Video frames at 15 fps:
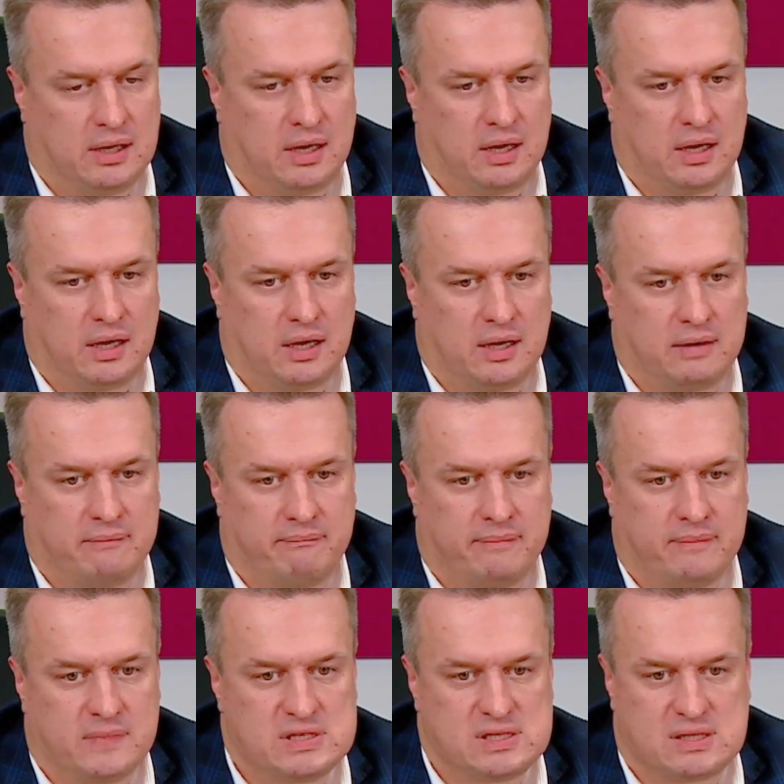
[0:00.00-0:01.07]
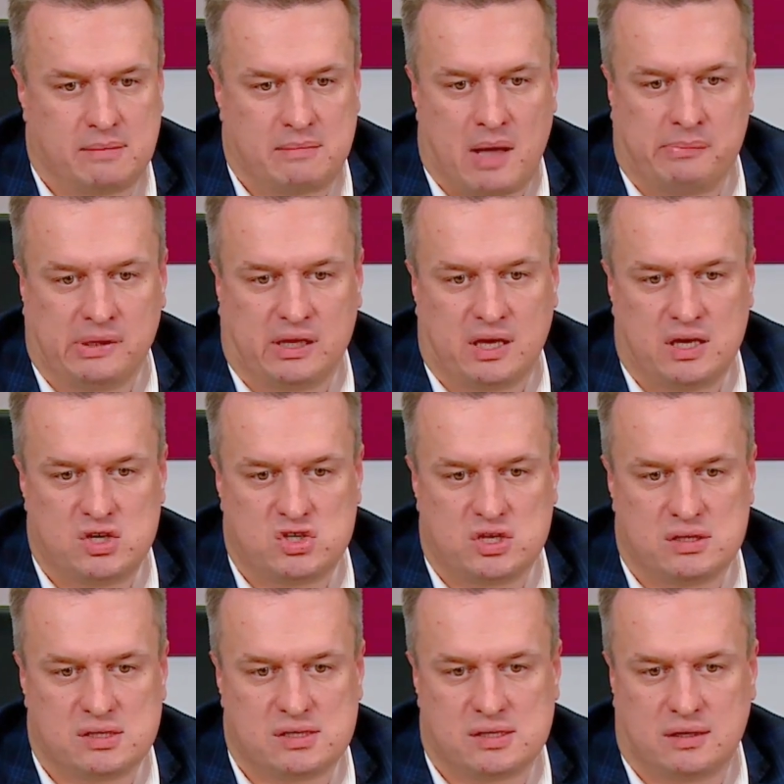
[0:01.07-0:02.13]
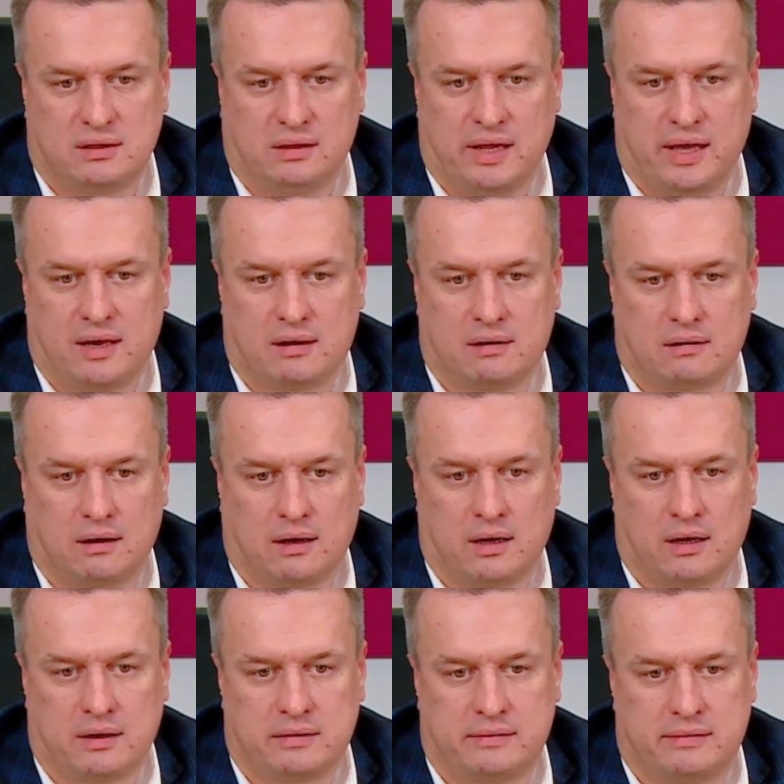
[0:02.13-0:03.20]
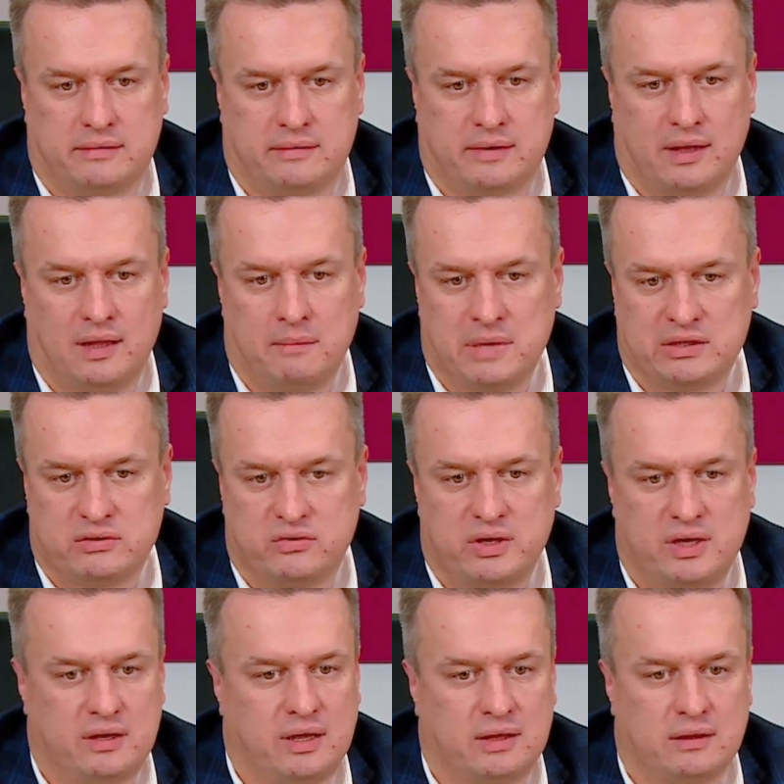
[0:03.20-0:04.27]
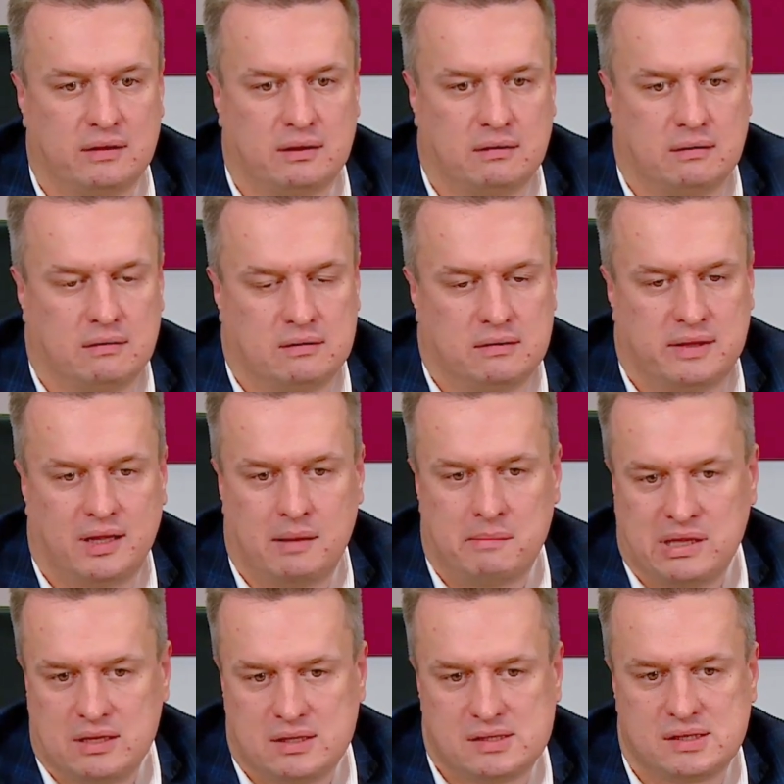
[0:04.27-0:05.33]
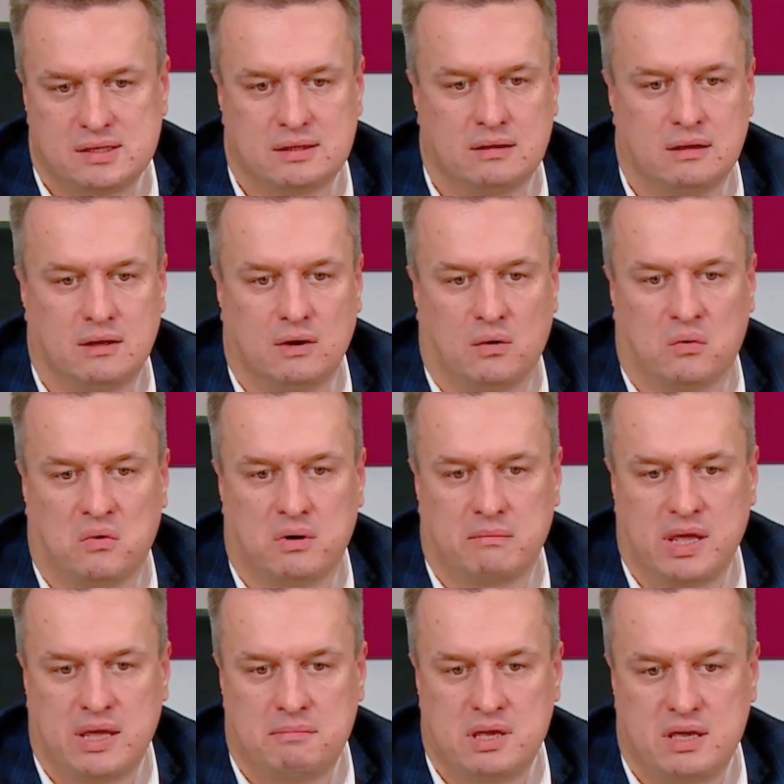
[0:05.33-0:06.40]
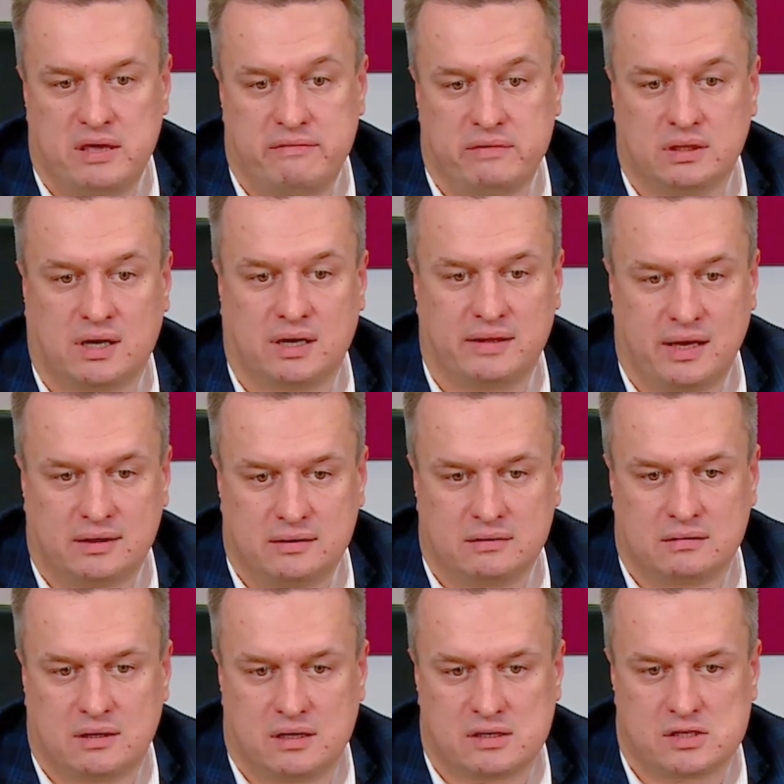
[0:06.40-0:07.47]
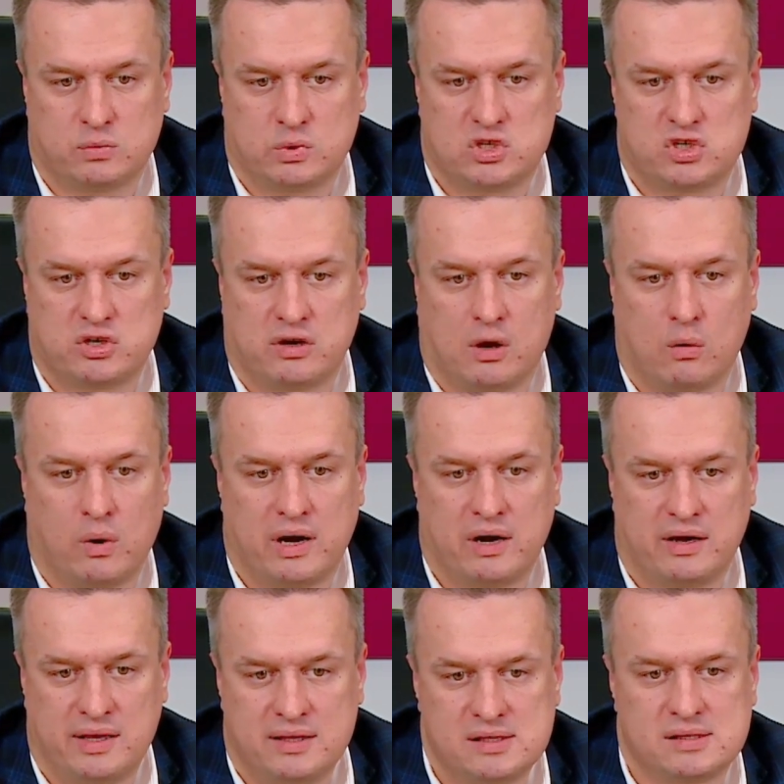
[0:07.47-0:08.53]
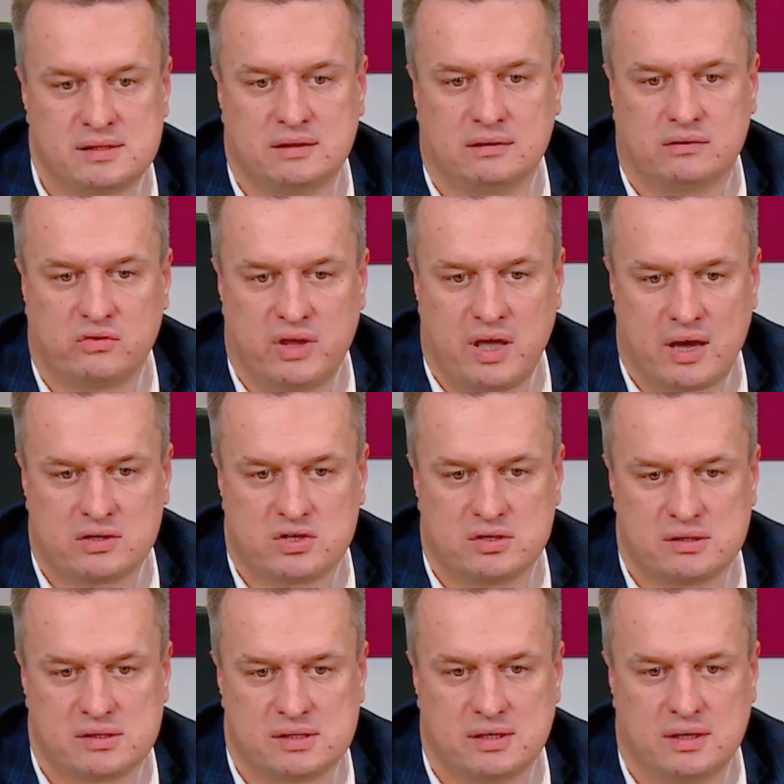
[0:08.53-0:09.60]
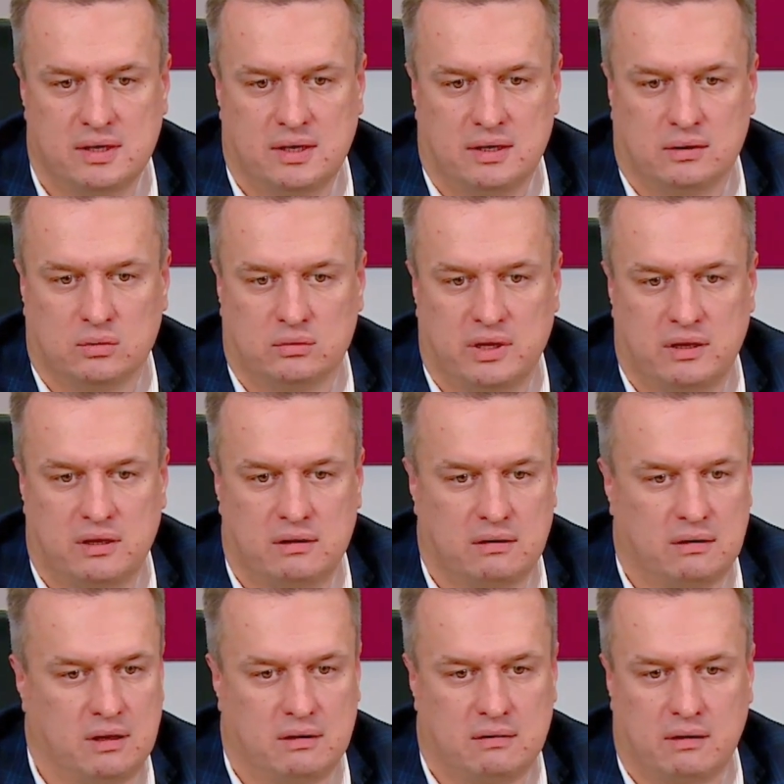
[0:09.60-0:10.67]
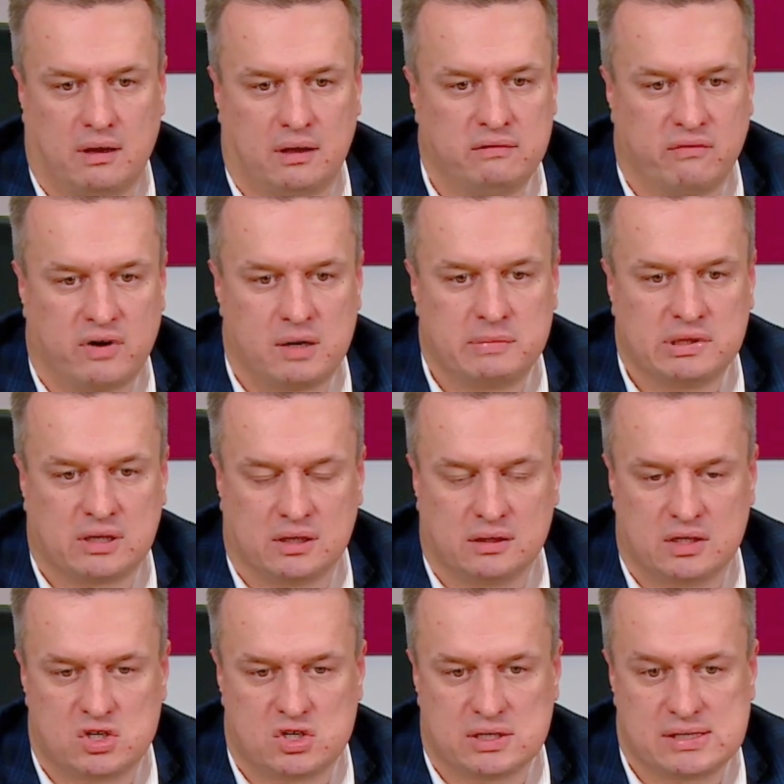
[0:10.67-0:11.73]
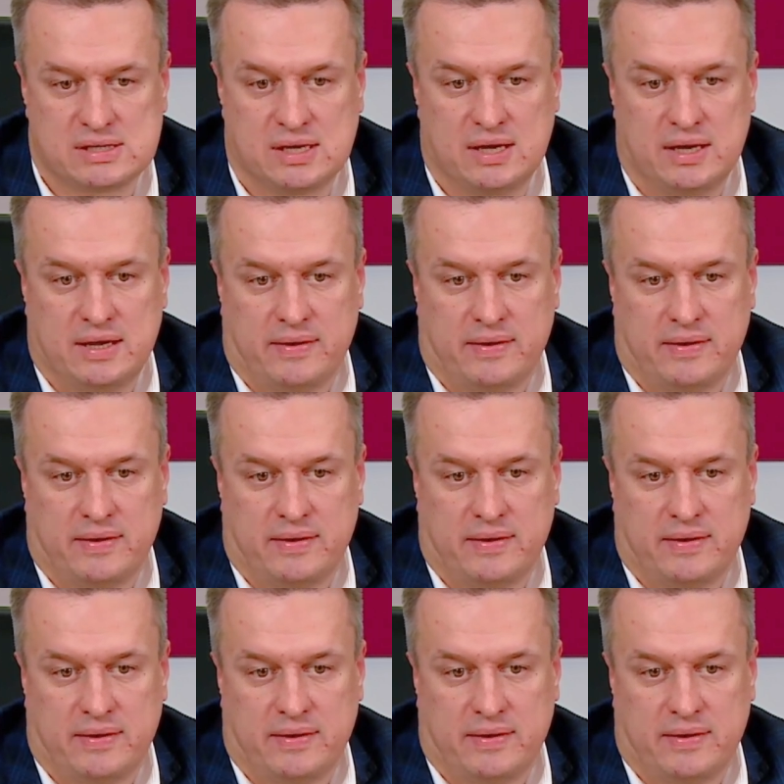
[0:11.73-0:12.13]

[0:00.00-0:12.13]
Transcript: Some applications like telemetry and telemedicine, or maybe even connected cars, which require instant reactions to the environment conditions.